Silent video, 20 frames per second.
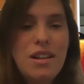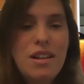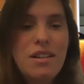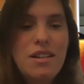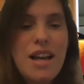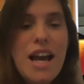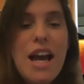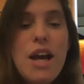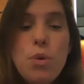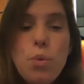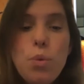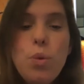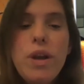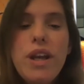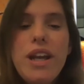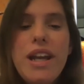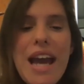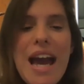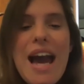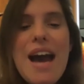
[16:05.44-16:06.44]
And
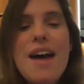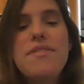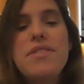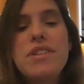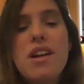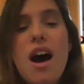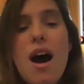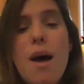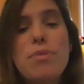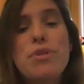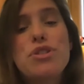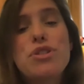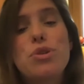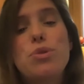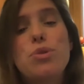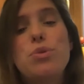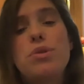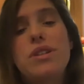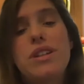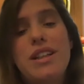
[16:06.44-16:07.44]
we have an
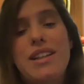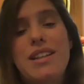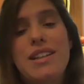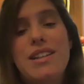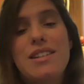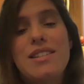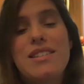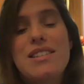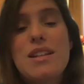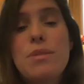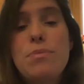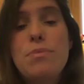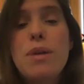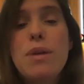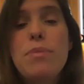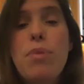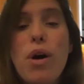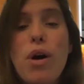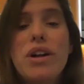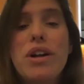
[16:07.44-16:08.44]
opportunity to be a
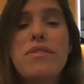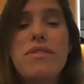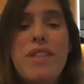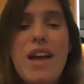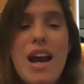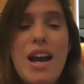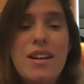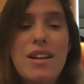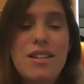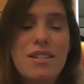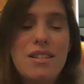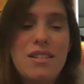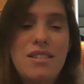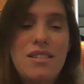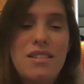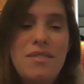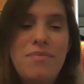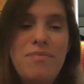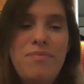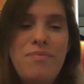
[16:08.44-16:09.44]
part of that.
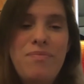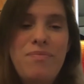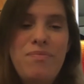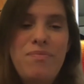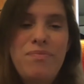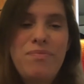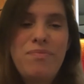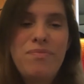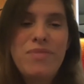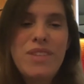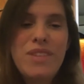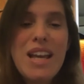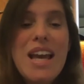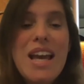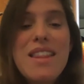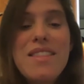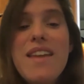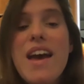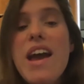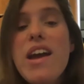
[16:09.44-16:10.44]

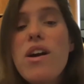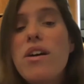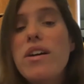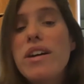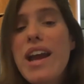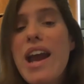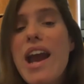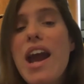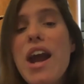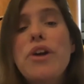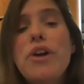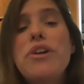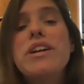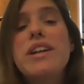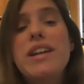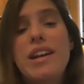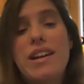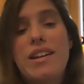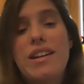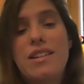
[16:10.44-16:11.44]
They are
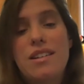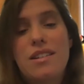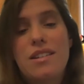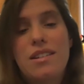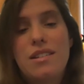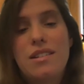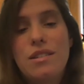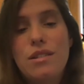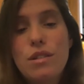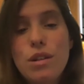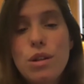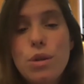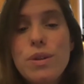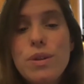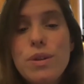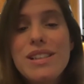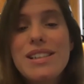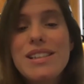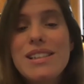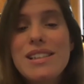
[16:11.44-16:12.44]
carrying
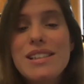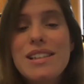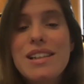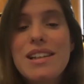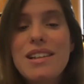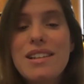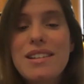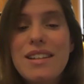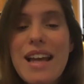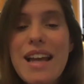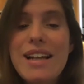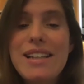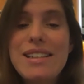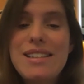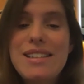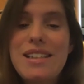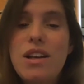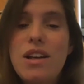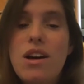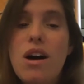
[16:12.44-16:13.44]
Lewis's
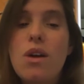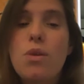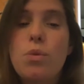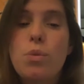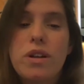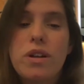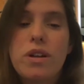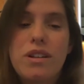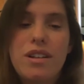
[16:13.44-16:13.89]
legacy onward.